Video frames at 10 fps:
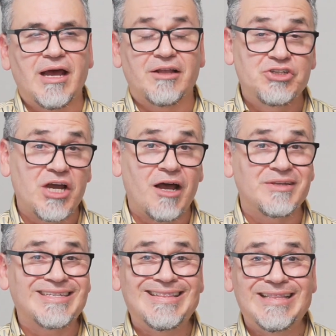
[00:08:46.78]
a job
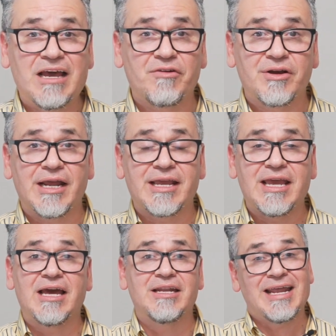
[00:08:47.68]
is never,
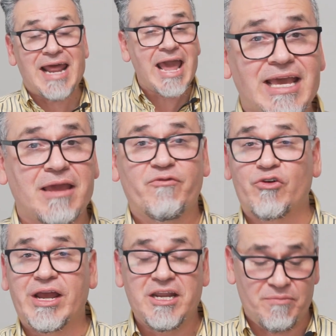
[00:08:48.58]
again, an end game
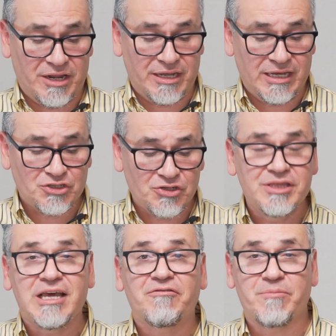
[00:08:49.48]
for anybody, and should
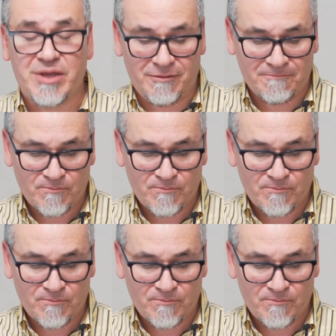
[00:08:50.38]
never be.